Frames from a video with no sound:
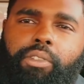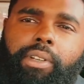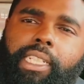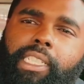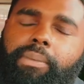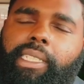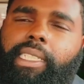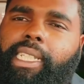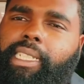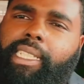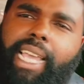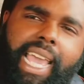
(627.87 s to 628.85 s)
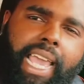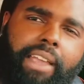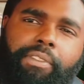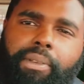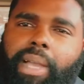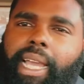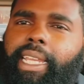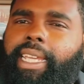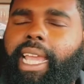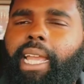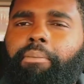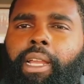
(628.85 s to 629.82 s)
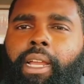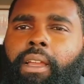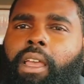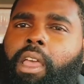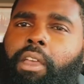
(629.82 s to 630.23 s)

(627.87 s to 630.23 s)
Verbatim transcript: Christmases, everybody came there.